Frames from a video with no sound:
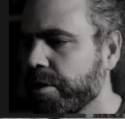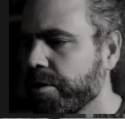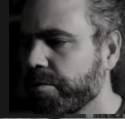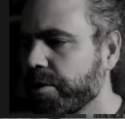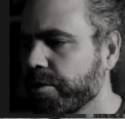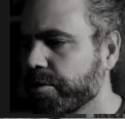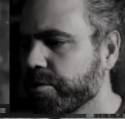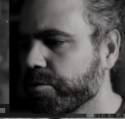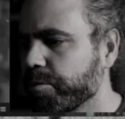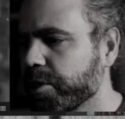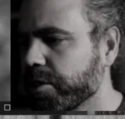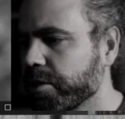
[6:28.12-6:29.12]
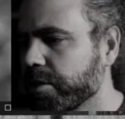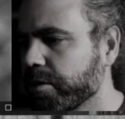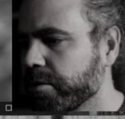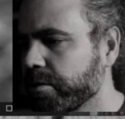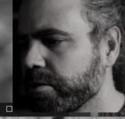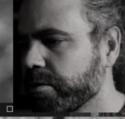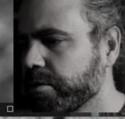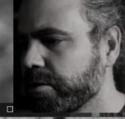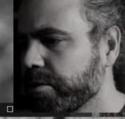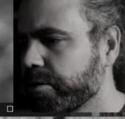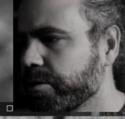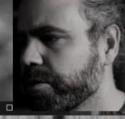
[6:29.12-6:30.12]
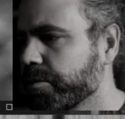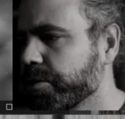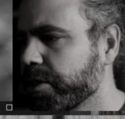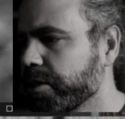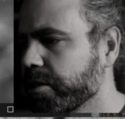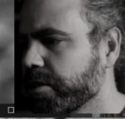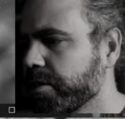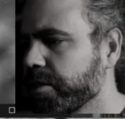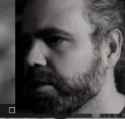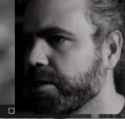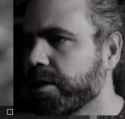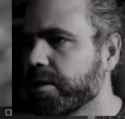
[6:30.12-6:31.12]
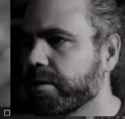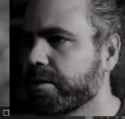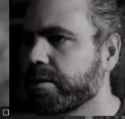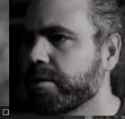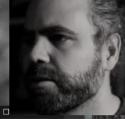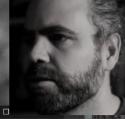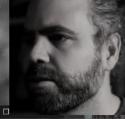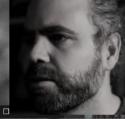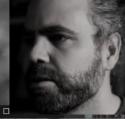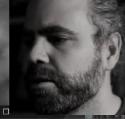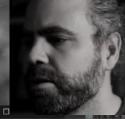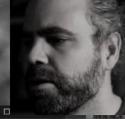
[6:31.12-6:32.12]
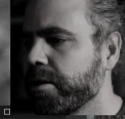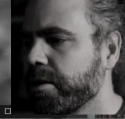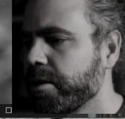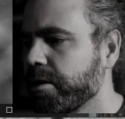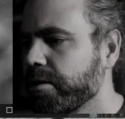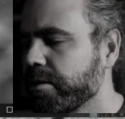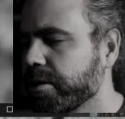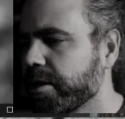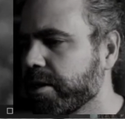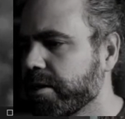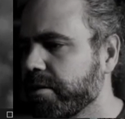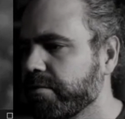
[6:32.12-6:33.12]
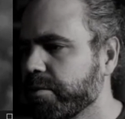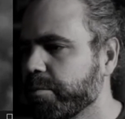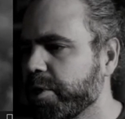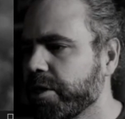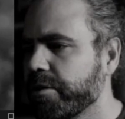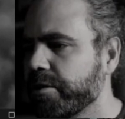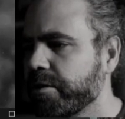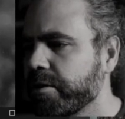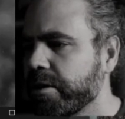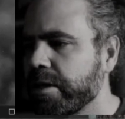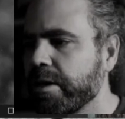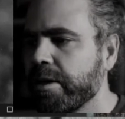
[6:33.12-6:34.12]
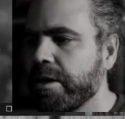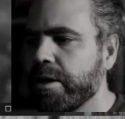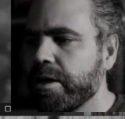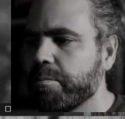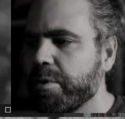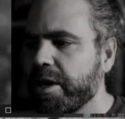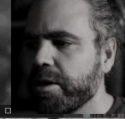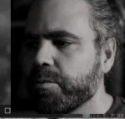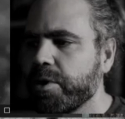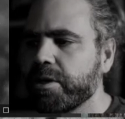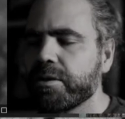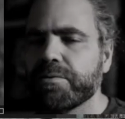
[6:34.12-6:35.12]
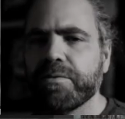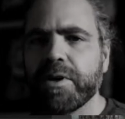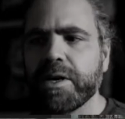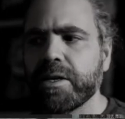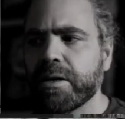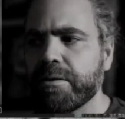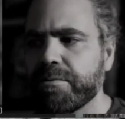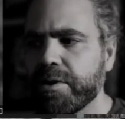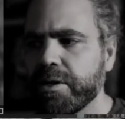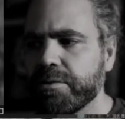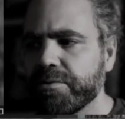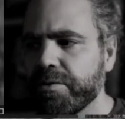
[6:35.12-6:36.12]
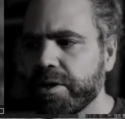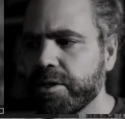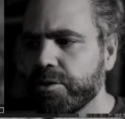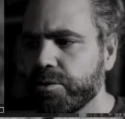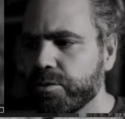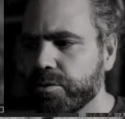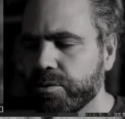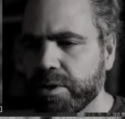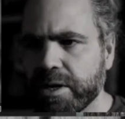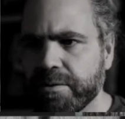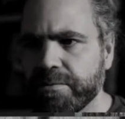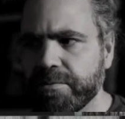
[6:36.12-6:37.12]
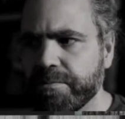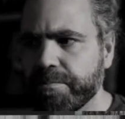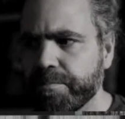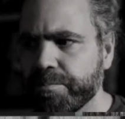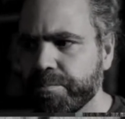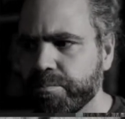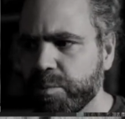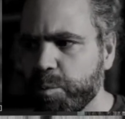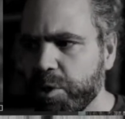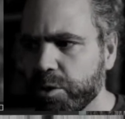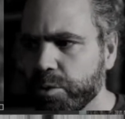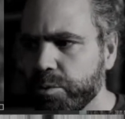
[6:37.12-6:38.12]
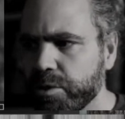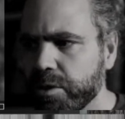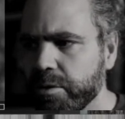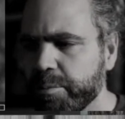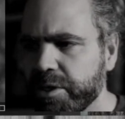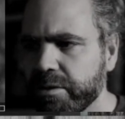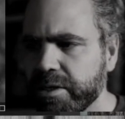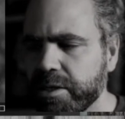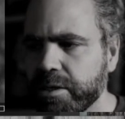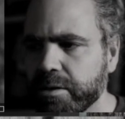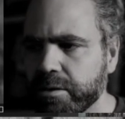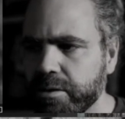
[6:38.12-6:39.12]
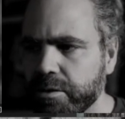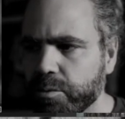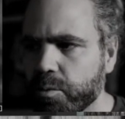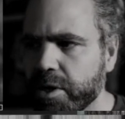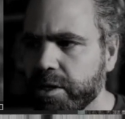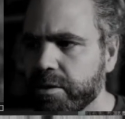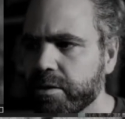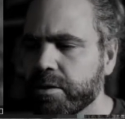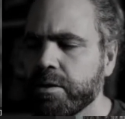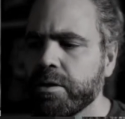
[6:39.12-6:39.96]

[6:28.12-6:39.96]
We can zoom in a little so that we can see that little guy even better. In black and white is fine. I find it's fine to have maybe lose a little bit of detail in the whites